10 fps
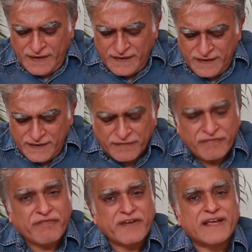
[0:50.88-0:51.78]
uh,
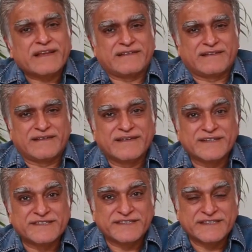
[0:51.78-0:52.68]
faith
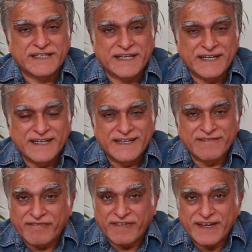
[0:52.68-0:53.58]
concerning
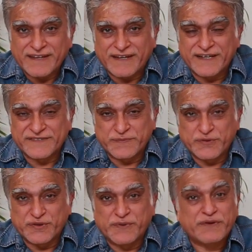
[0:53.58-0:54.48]
faith. I
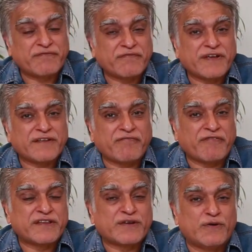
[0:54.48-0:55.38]
spoke about faith.
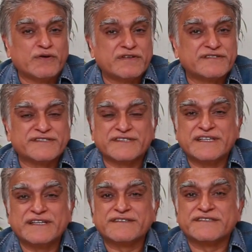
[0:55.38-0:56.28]
Faith calls
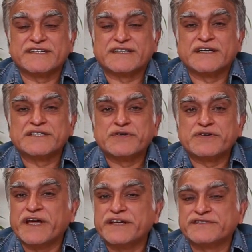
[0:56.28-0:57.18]
things that are
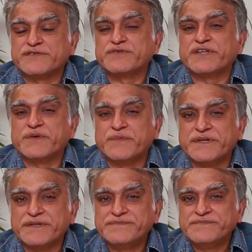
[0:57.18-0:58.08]
not as though they
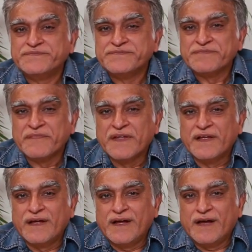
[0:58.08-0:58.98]
were
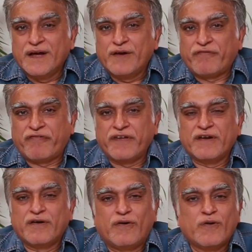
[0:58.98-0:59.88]

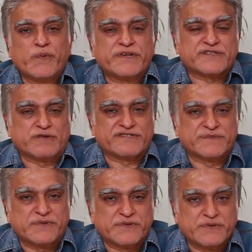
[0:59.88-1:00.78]
fear always talks
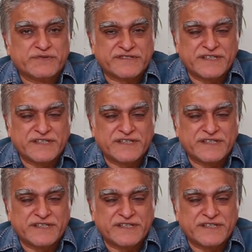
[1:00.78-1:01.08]
about those